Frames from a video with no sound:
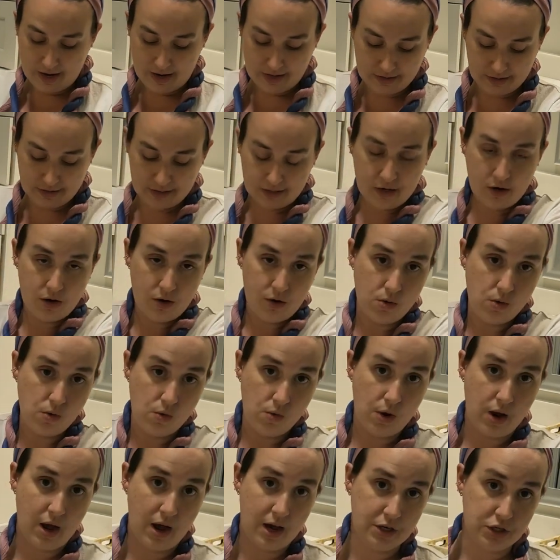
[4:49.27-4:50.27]
And
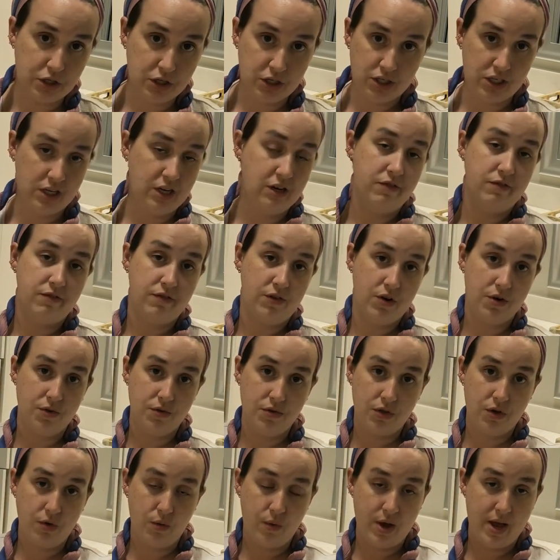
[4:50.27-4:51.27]
so I just
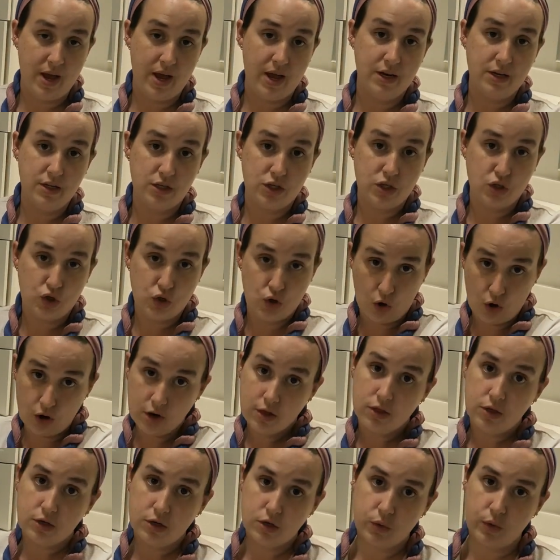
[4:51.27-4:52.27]
invert the way I
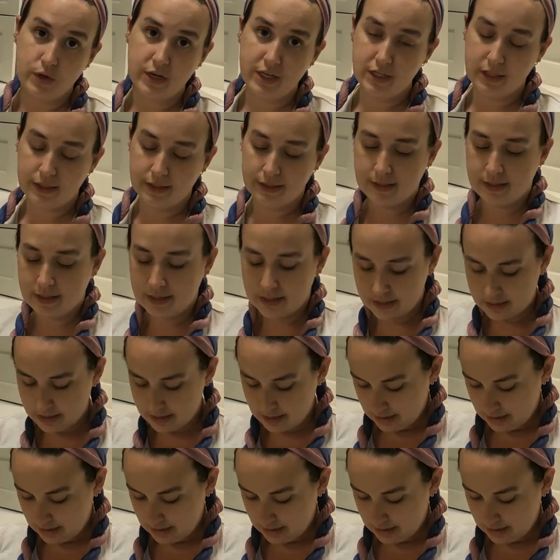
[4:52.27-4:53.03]
start the twist.